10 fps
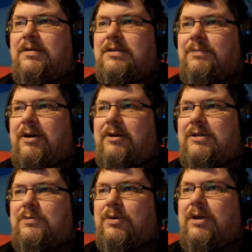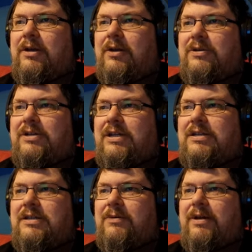Tamara is walking along. She
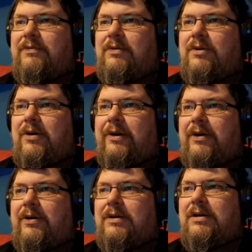enters the ground floor corridor.